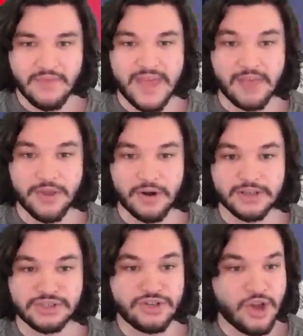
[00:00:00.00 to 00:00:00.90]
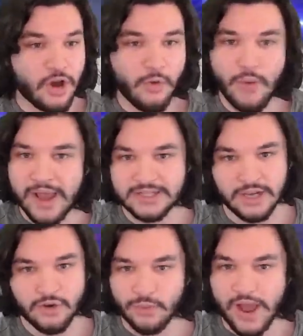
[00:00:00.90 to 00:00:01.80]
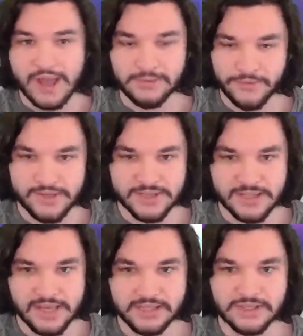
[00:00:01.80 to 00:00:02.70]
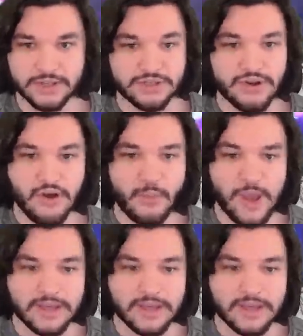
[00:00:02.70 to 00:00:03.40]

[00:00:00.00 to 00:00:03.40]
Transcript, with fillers: that there is no way to grind for these things. There's no way